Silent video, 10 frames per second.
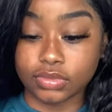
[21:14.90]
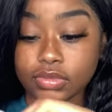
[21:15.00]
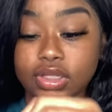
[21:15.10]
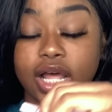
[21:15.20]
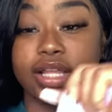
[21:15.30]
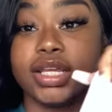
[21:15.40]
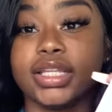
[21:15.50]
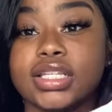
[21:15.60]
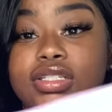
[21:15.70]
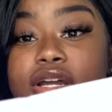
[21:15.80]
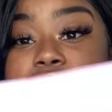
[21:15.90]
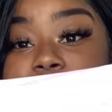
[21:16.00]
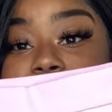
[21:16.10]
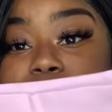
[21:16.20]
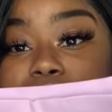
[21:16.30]
Like, look at this skirt.
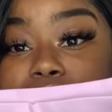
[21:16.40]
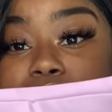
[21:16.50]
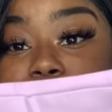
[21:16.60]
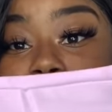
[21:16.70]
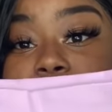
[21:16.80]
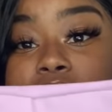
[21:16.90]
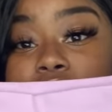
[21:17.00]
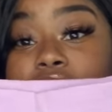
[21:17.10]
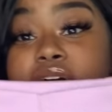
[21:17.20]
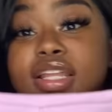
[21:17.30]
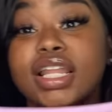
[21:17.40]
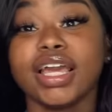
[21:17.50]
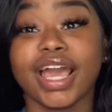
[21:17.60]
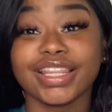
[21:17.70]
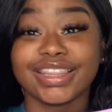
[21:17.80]
Look
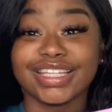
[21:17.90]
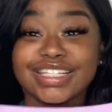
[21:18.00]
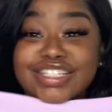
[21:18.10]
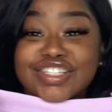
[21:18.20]
at this